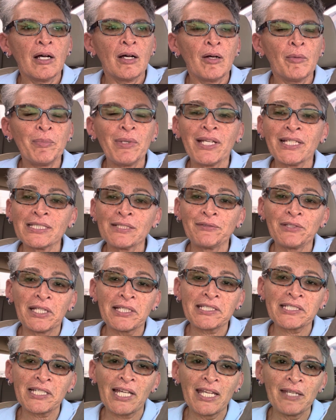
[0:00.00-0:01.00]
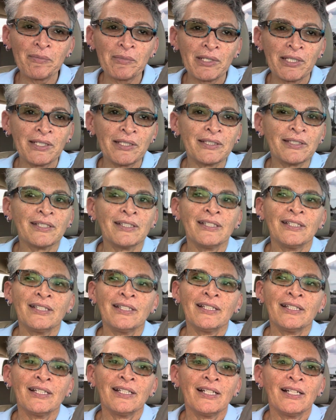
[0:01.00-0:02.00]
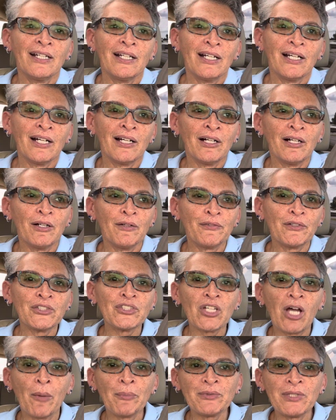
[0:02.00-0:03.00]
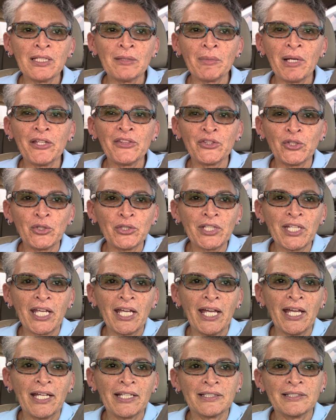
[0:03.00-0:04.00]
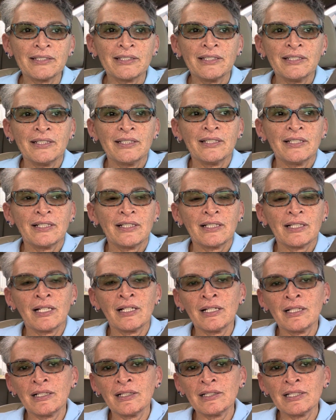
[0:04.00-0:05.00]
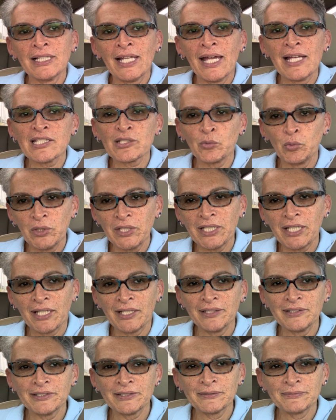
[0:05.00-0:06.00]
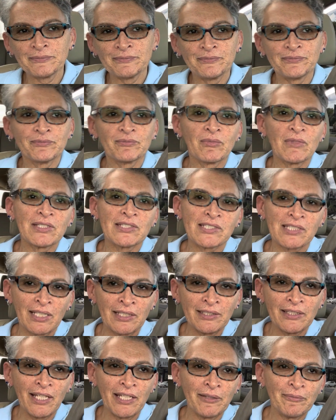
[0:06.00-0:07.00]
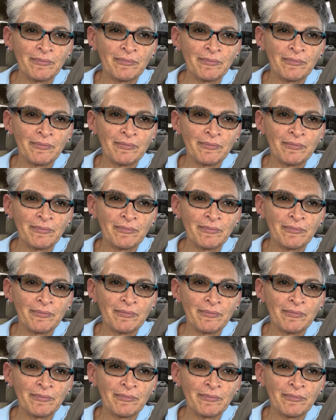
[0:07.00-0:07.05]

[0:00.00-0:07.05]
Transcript: because of the excitement of adopting my third cat last weekend, Sunday.